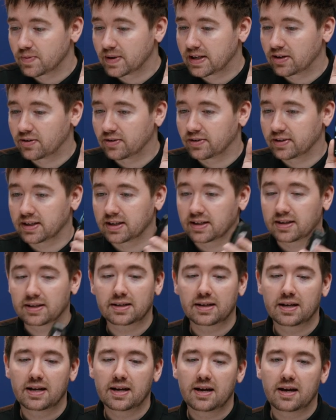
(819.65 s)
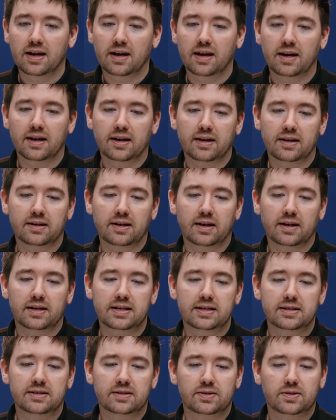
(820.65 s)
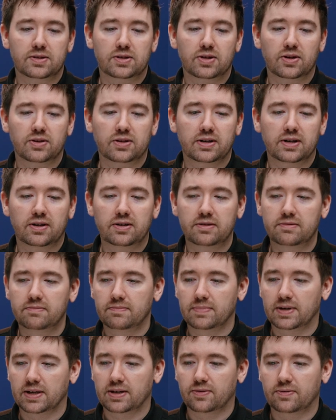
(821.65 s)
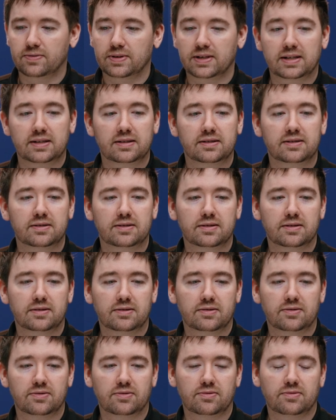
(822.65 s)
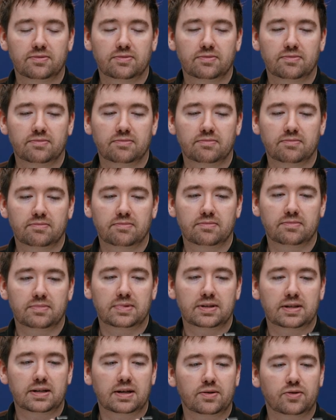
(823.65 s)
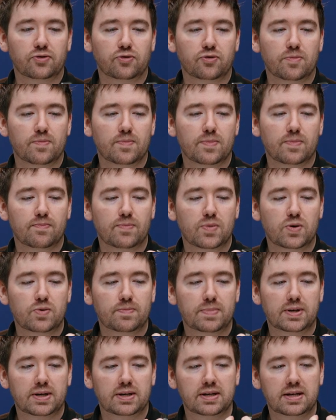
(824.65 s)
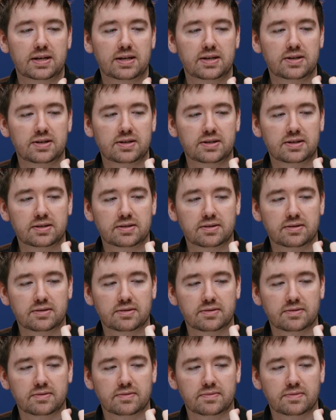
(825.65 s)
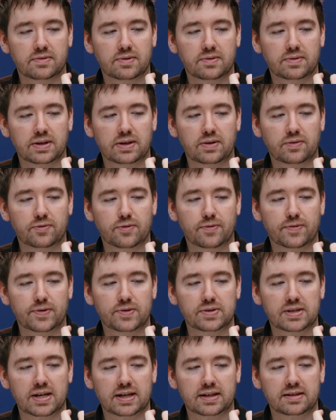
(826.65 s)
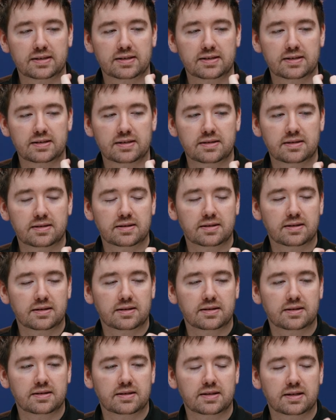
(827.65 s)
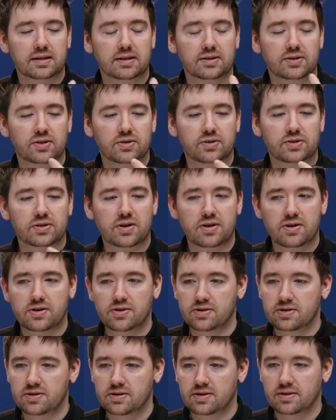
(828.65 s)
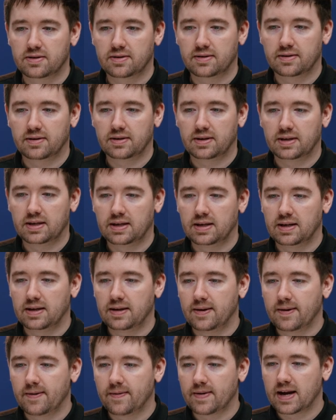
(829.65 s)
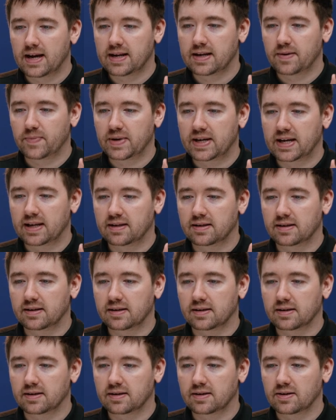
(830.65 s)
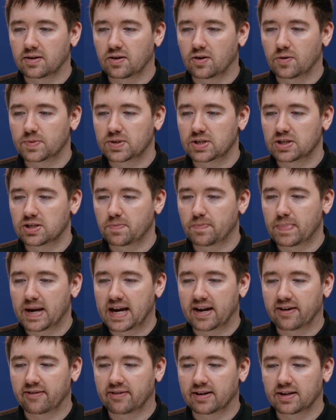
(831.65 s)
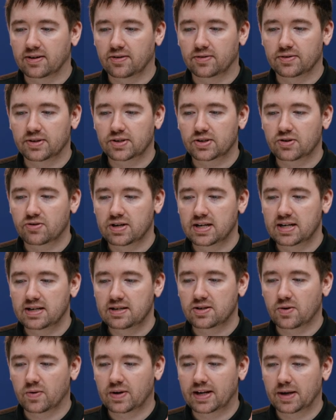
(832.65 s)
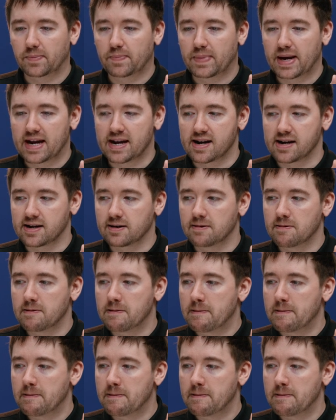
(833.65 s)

we click on there and I need to turn it on by holding down the remote button here. Hold it on for a few seconds until it turns on. And then we get the option to pair it on the screen. So I'll click pair.